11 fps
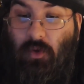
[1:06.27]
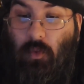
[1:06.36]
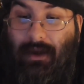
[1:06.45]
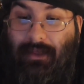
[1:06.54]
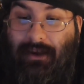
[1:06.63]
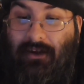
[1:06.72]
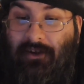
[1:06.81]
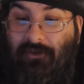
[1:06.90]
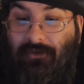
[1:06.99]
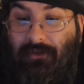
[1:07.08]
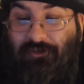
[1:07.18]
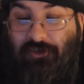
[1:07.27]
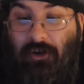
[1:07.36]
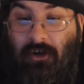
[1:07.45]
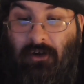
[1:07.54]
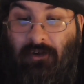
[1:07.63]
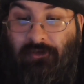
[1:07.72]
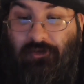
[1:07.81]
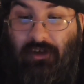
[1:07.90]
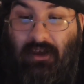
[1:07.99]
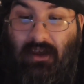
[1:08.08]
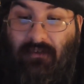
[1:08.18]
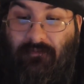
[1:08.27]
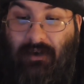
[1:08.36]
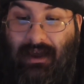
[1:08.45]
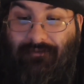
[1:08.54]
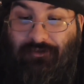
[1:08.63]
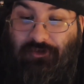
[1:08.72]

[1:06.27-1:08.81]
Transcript: Twilight Under the Stars, Five